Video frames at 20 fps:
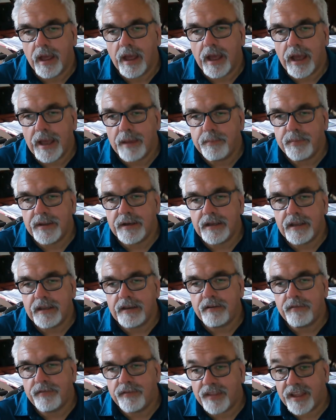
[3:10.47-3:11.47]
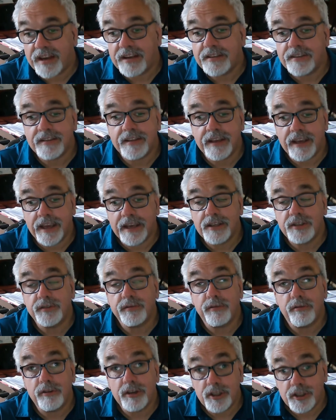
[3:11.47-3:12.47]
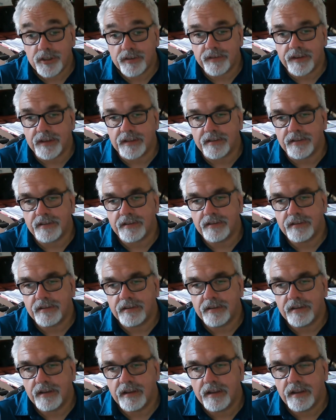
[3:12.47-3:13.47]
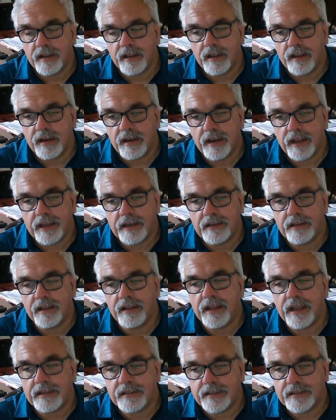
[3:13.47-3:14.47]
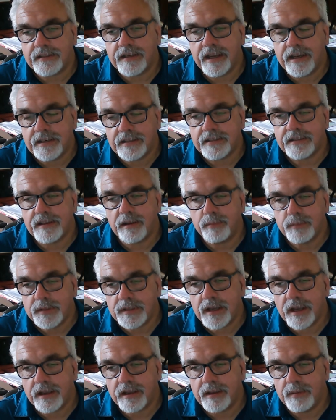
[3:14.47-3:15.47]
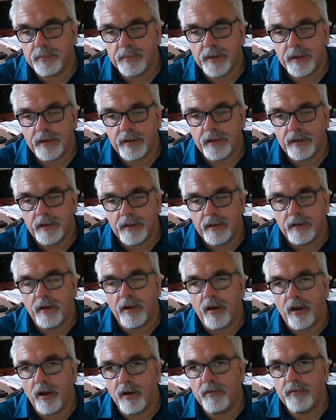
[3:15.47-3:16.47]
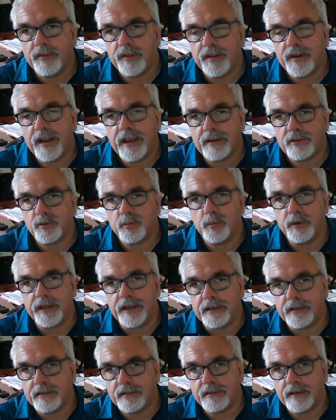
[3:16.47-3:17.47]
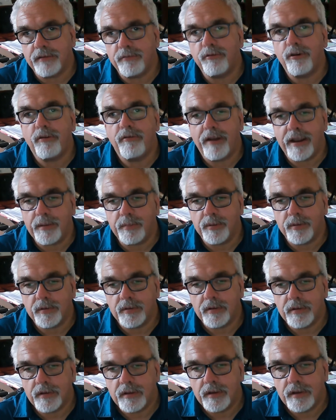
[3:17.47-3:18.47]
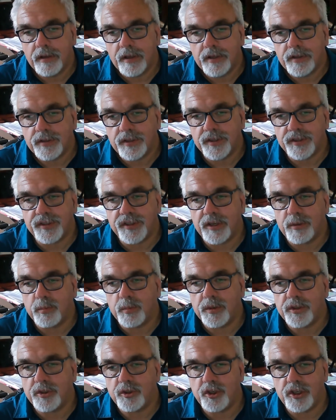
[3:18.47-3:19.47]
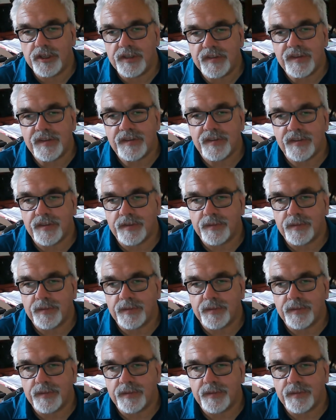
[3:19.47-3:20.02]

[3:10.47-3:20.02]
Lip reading: I believe that is the case for each of us. Let's take some time over the next weeks, if we're able, to sit with Jesus.